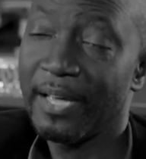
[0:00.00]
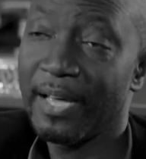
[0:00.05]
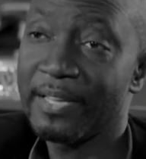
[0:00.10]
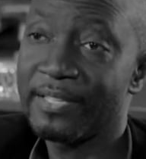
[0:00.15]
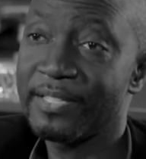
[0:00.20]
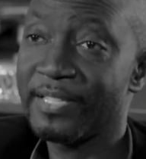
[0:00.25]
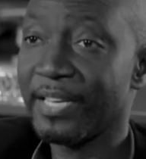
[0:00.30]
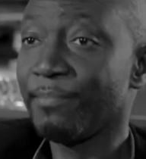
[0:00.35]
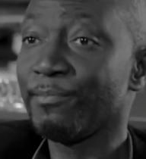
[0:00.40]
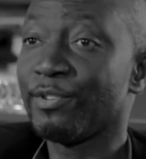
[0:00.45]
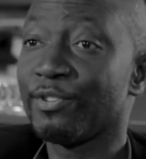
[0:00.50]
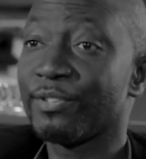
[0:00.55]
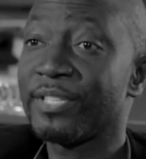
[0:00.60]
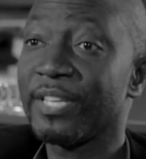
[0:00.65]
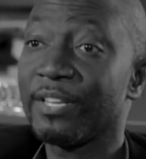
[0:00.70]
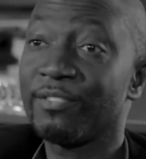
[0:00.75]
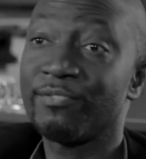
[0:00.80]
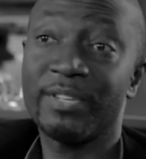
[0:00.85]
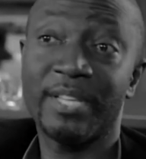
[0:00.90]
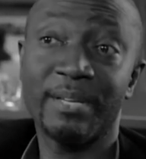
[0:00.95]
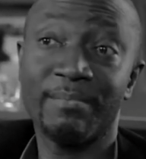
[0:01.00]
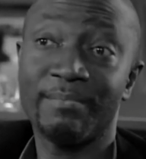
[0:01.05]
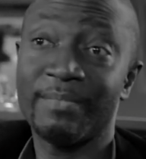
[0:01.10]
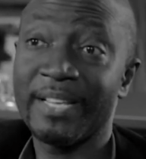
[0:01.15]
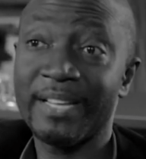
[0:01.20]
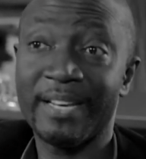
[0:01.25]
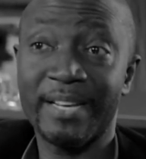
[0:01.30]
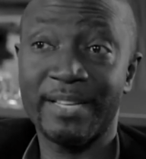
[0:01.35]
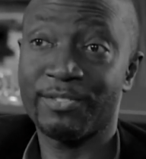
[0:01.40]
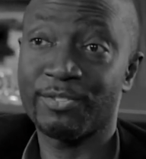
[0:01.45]
Samuel said to him,
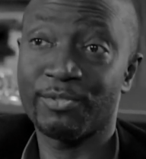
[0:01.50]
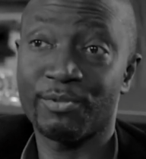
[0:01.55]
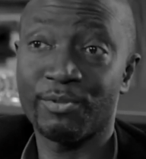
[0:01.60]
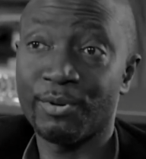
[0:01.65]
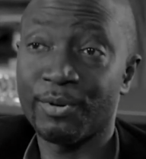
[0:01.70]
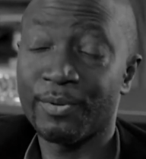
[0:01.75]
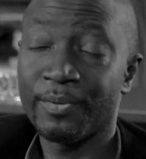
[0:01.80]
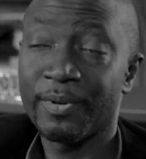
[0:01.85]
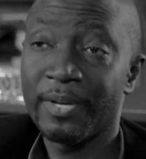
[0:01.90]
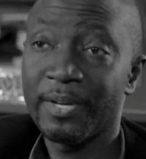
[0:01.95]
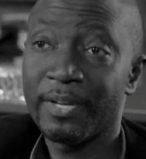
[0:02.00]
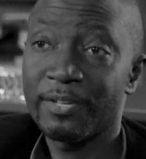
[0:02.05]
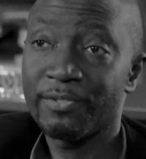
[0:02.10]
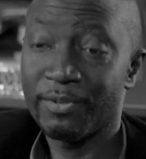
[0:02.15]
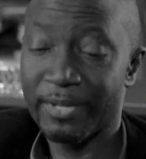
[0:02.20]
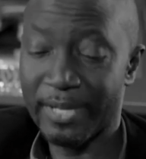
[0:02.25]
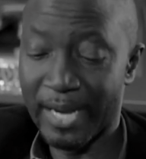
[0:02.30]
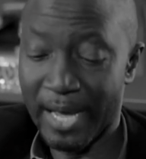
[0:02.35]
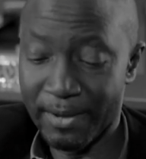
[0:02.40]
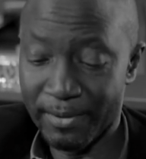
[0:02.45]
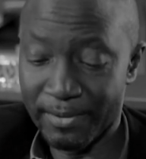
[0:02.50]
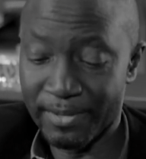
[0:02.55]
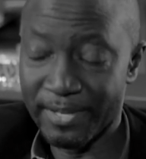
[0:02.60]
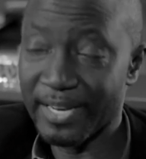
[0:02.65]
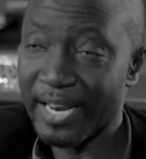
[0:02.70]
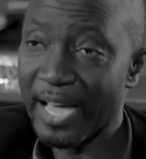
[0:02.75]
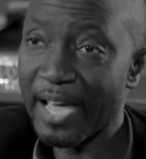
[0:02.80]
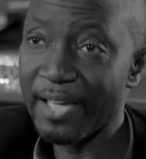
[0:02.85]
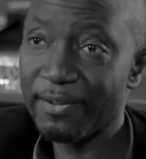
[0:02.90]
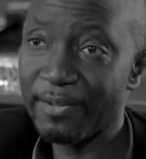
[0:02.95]
"Let us go to Naioth."
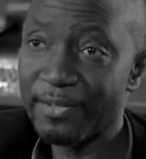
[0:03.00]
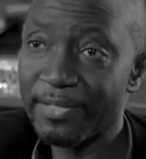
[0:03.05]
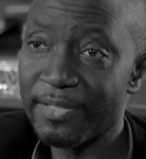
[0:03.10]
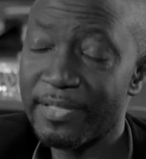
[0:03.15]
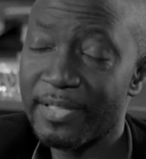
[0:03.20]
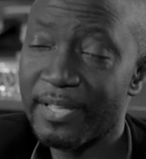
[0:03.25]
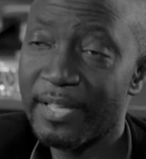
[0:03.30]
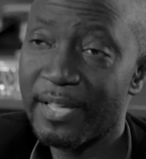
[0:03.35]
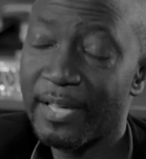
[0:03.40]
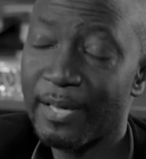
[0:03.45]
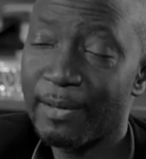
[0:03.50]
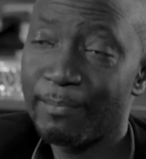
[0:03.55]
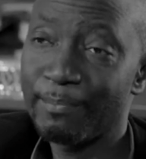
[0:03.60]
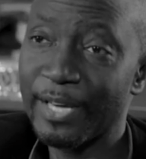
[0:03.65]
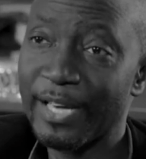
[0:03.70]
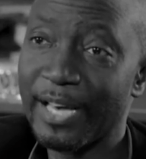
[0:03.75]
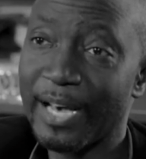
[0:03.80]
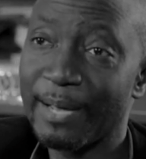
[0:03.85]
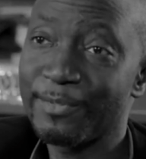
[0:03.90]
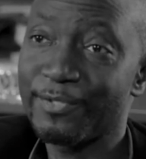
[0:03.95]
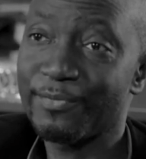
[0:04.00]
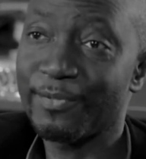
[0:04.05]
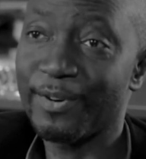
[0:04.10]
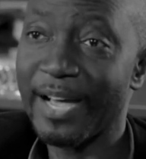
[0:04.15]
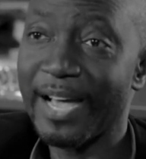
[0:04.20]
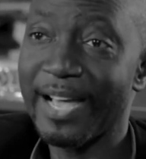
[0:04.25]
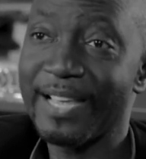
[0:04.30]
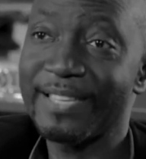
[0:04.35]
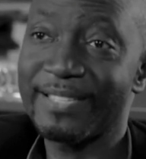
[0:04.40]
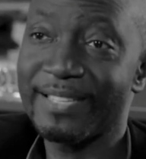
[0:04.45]
Naioth becomes for
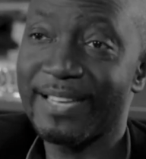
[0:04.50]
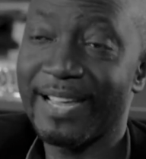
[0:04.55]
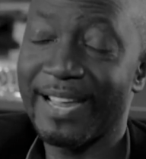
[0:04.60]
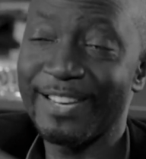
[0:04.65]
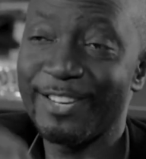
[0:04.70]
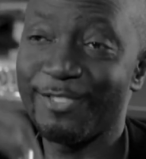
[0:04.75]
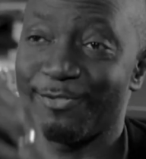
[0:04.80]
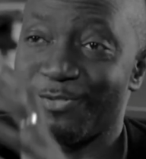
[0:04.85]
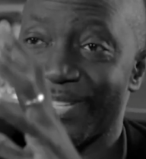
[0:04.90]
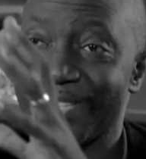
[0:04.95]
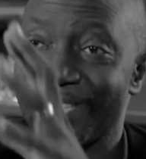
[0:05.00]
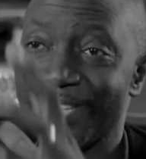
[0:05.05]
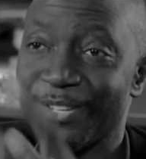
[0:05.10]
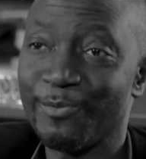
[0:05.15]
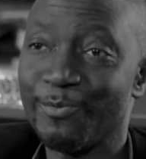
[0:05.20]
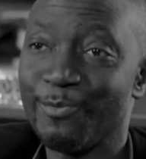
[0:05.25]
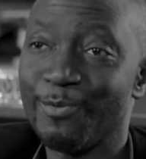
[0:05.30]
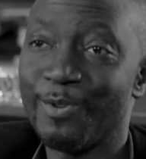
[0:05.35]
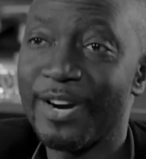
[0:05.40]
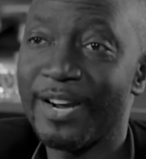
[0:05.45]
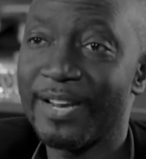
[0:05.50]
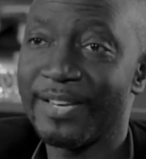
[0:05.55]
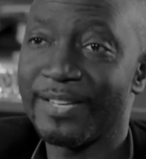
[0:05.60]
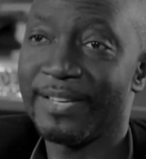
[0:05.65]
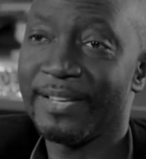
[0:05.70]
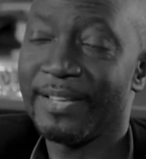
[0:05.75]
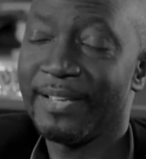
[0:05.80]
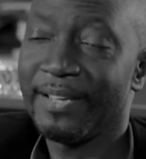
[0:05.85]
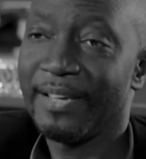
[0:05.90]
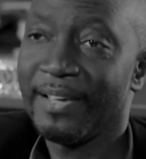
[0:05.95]
us an interesting word
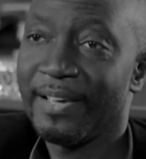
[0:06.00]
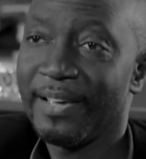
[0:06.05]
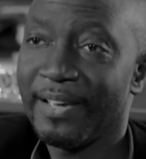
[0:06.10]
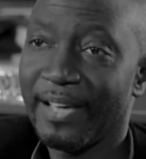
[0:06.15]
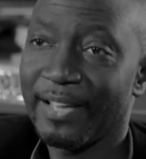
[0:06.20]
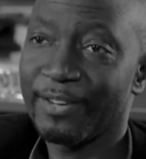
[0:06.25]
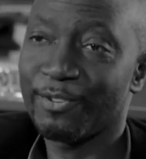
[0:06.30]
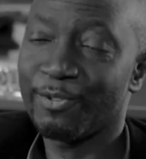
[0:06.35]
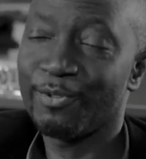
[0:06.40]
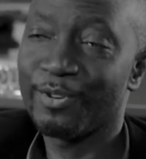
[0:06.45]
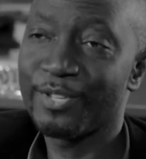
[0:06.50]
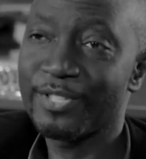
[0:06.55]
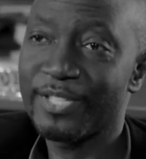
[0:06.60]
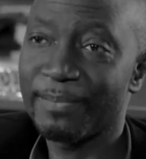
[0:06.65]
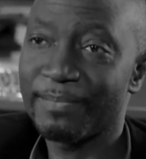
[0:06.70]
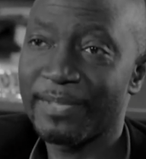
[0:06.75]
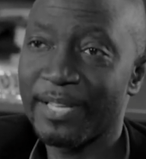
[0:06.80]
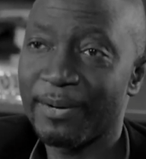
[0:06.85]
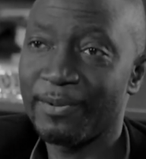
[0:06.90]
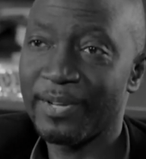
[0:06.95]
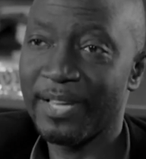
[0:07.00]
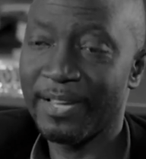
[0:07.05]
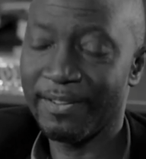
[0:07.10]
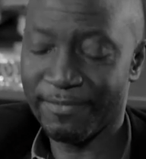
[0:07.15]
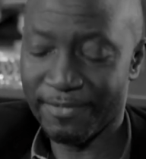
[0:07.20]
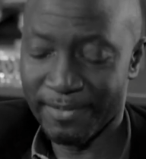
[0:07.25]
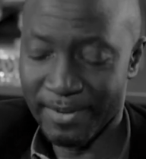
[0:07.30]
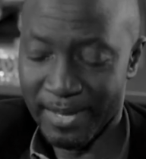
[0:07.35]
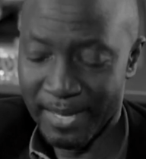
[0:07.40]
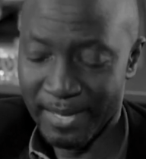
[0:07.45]
and concept that we
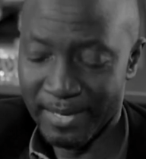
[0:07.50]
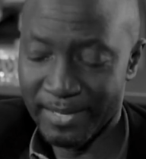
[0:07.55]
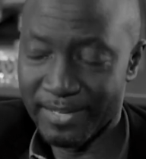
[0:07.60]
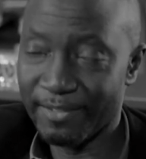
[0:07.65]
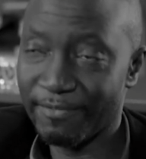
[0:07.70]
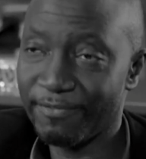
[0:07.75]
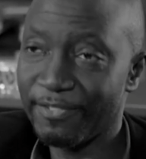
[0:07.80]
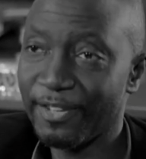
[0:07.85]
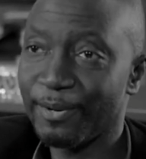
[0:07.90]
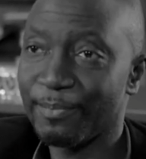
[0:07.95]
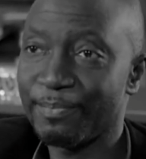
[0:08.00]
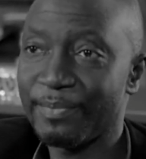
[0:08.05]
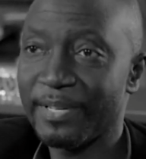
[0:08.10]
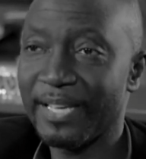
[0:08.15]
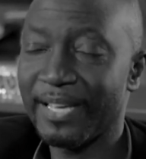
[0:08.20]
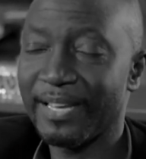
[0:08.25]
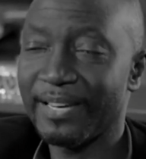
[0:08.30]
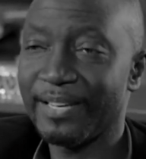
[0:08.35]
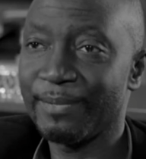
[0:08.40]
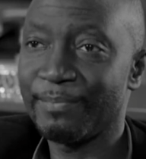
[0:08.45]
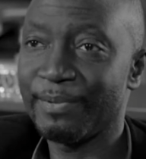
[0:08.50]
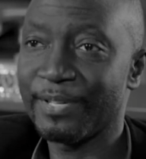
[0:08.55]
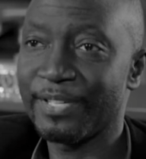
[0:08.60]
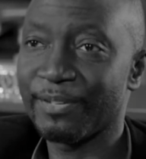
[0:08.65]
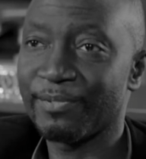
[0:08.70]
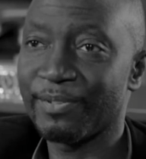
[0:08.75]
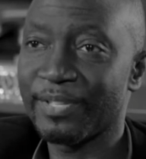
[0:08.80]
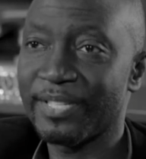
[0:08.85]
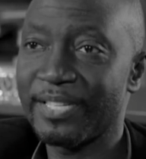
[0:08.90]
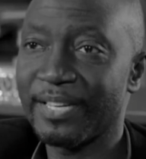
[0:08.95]
have developed here at Liberty
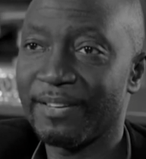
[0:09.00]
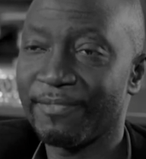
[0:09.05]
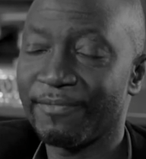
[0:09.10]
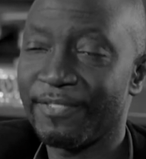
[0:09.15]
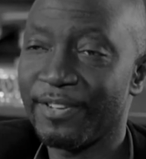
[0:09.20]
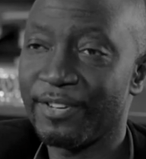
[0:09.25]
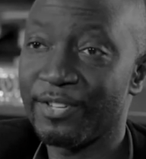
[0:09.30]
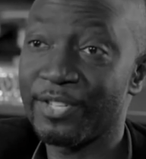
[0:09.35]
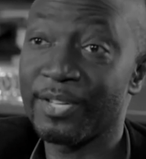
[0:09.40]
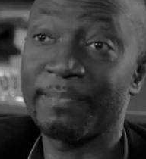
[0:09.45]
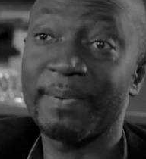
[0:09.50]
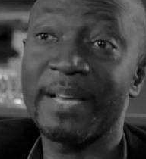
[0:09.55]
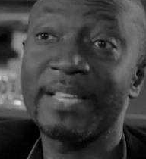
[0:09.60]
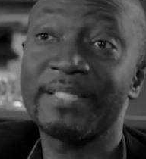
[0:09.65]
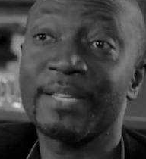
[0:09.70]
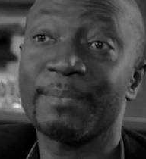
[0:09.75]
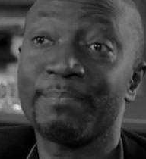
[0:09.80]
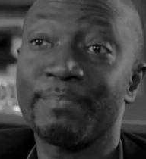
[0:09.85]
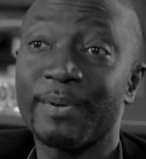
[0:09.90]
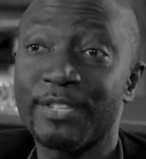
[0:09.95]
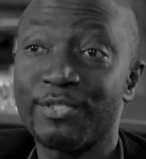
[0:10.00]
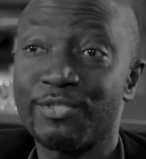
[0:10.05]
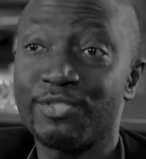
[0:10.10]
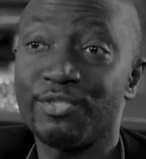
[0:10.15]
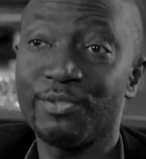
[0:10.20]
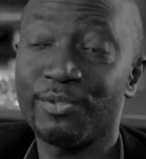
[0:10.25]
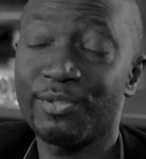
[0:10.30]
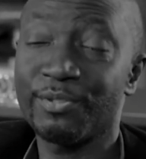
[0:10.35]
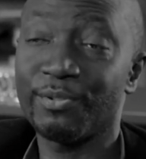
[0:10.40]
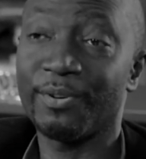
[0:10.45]
Christian Fellowship as a
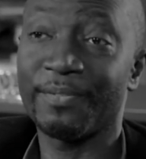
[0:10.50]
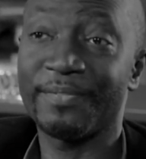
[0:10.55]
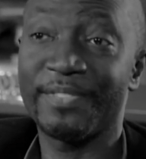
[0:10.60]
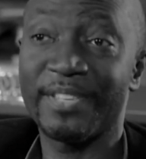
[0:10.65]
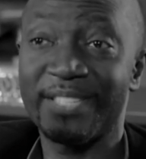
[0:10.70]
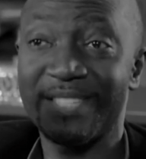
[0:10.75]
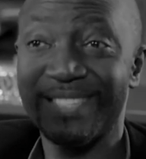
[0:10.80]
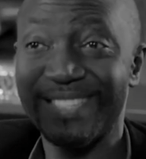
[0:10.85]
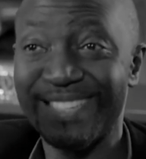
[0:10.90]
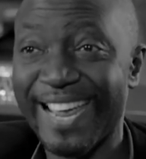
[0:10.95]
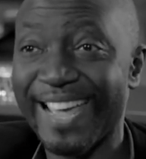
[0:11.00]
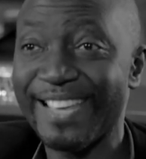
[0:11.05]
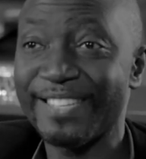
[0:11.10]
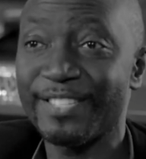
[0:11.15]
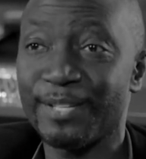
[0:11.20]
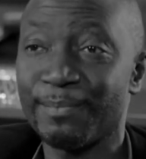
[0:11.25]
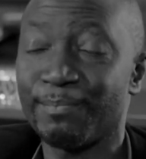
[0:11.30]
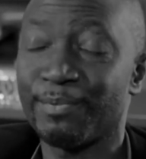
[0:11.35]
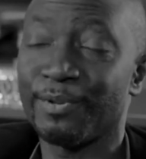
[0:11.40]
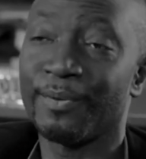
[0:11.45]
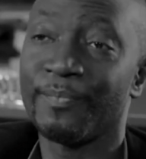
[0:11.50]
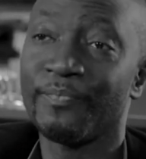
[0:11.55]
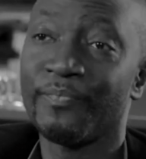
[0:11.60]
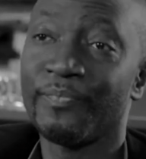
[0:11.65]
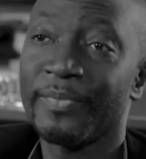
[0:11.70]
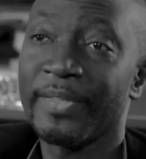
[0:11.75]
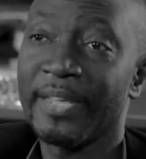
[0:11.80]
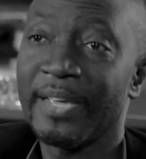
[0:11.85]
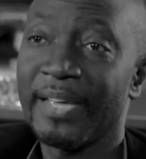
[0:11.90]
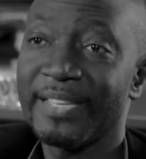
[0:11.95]
pursuit of this tangible
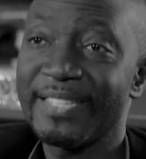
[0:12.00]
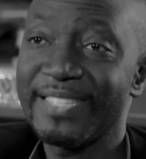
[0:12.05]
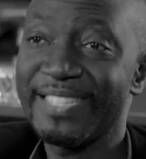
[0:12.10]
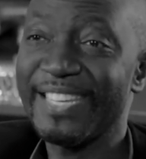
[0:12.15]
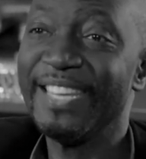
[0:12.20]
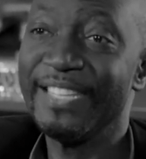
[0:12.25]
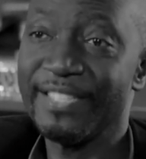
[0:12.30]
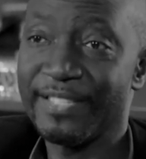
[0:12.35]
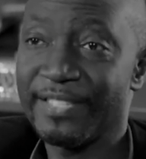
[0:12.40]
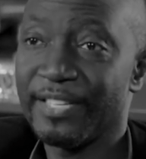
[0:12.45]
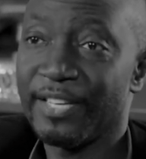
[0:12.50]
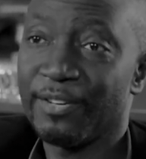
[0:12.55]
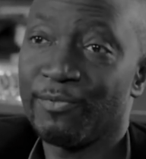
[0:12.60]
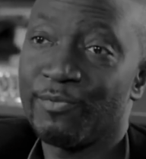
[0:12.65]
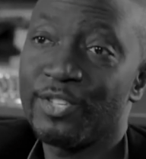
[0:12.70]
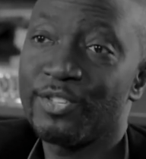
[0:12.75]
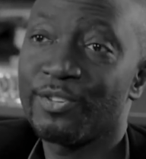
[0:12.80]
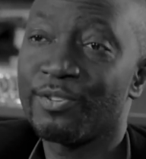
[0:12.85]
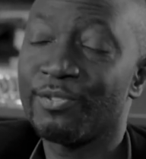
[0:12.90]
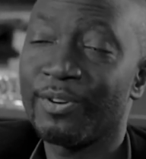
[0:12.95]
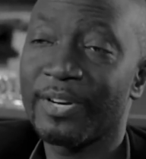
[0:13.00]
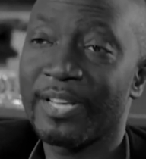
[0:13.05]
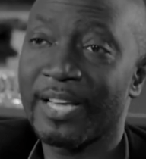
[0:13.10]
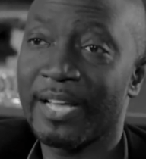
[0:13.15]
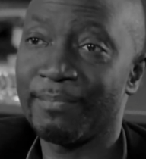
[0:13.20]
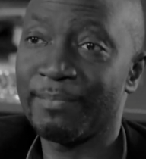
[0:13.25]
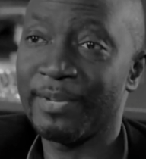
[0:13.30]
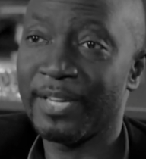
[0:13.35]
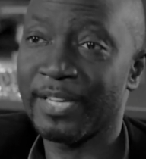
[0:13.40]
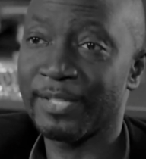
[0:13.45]
sense in which God
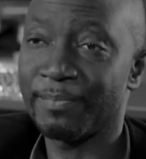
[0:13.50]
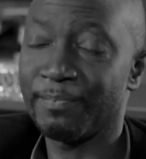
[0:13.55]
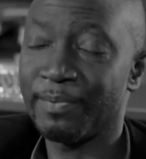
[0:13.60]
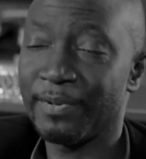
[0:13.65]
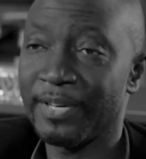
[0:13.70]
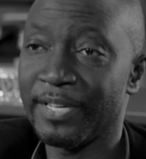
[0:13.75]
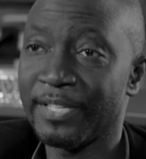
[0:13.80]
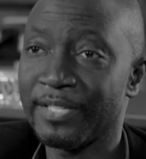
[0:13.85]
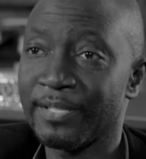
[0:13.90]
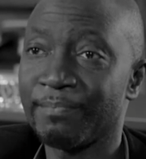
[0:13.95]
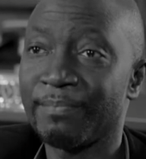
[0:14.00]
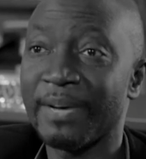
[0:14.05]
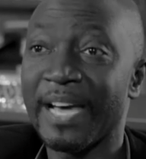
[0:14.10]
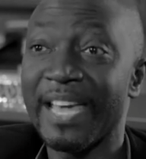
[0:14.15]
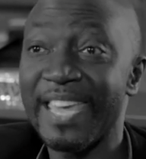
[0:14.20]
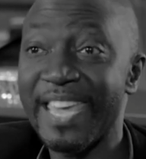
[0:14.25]
can be experienced by